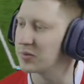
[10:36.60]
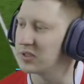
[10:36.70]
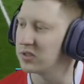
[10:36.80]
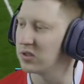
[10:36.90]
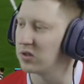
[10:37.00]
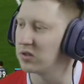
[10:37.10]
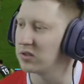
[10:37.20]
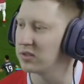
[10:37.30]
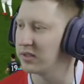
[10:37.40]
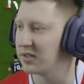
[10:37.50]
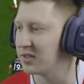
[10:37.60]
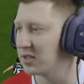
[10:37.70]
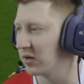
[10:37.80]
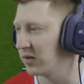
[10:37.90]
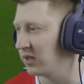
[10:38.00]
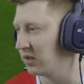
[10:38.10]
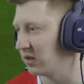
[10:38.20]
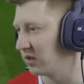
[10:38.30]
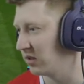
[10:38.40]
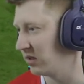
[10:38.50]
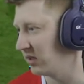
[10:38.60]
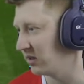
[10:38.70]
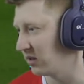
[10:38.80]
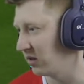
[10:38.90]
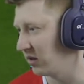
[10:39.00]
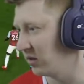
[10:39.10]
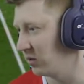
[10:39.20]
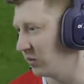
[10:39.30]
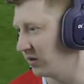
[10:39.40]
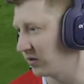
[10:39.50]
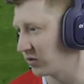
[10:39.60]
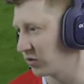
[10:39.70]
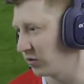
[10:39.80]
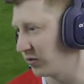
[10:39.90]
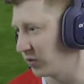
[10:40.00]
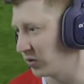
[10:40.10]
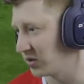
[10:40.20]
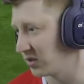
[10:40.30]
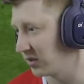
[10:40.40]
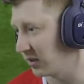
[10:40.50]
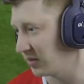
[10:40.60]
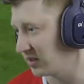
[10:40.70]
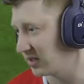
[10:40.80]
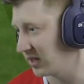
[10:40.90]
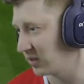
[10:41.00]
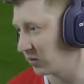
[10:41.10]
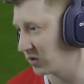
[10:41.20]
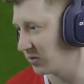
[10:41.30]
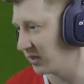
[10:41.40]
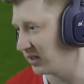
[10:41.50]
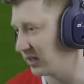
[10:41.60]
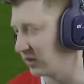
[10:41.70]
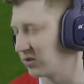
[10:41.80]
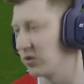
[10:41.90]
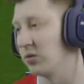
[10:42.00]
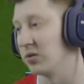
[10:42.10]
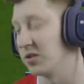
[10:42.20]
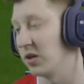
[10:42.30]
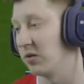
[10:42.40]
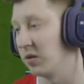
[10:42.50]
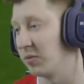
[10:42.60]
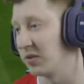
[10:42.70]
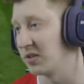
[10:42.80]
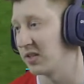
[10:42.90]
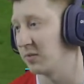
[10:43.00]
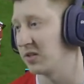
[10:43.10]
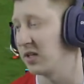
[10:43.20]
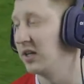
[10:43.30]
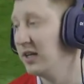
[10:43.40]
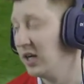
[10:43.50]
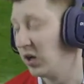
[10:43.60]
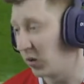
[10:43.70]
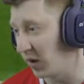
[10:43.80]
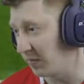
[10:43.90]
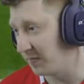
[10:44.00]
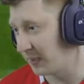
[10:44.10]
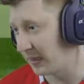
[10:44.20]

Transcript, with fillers: but he's not necessarily led the line with true force. That being said, what's the bet he now scores? No, Ogbonna steps in. All right,